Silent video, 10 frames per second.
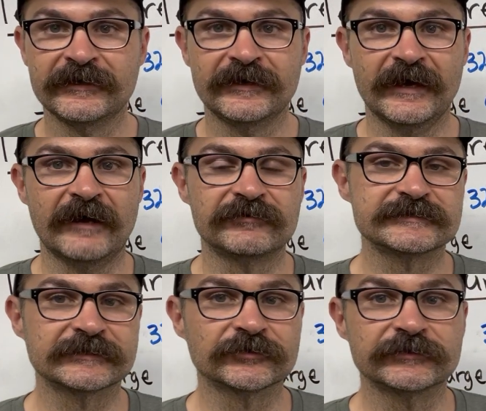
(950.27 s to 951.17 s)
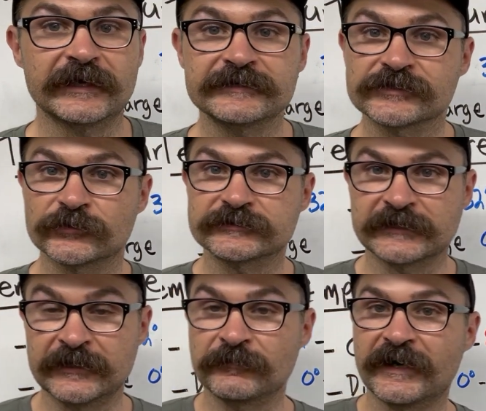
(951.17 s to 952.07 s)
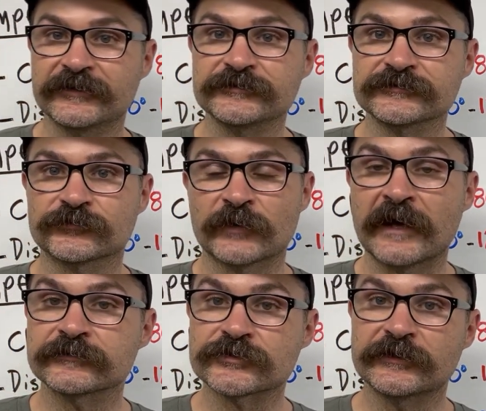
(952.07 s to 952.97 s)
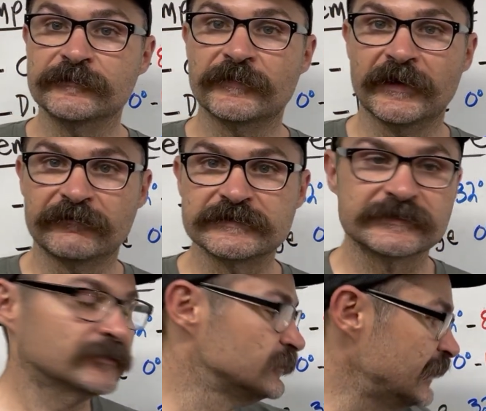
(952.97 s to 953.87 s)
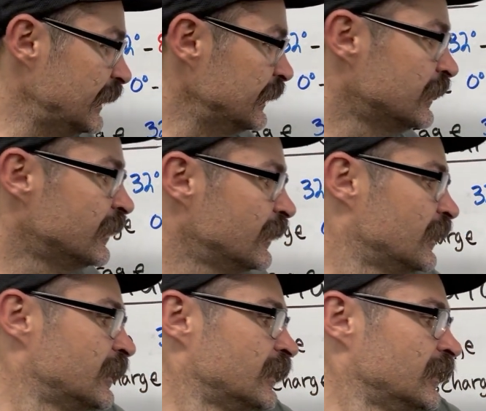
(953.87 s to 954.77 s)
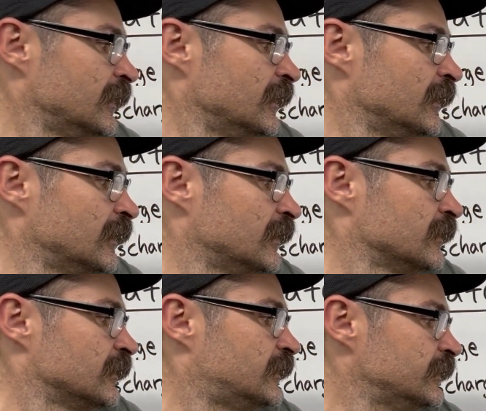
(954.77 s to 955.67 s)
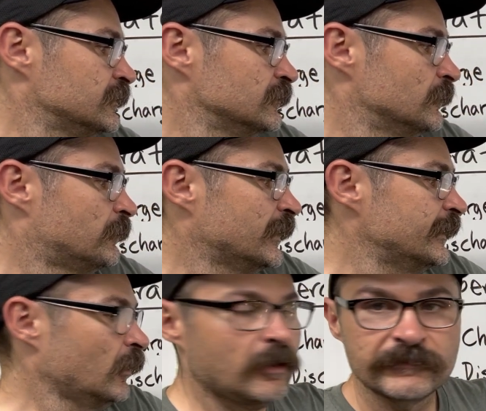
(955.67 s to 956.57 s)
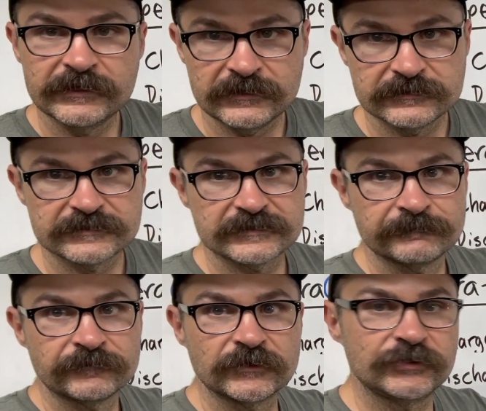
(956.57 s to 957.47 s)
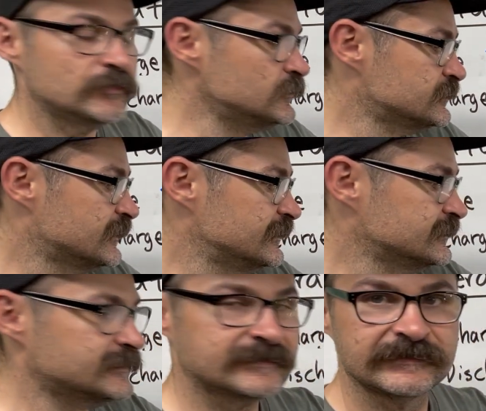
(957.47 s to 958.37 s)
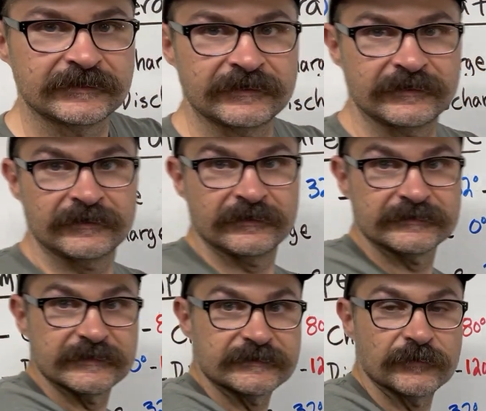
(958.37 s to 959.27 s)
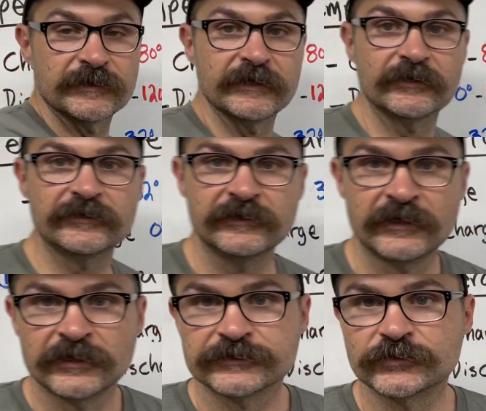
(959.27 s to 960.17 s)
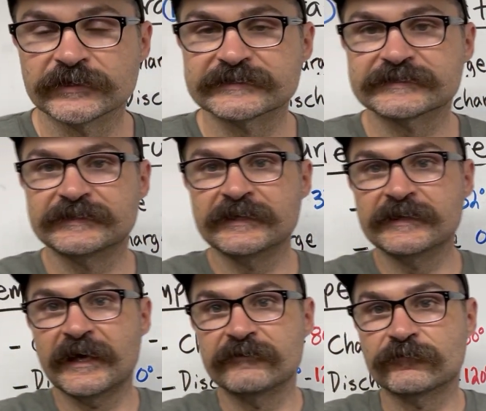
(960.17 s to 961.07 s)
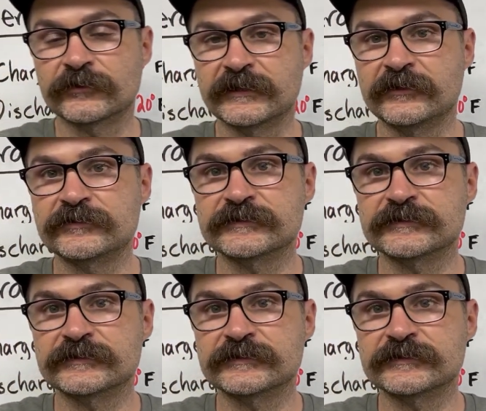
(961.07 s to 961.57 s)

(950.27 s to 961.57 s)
every single day, so 10 miles round trip every single day, then by all means, use this system here to extend that for years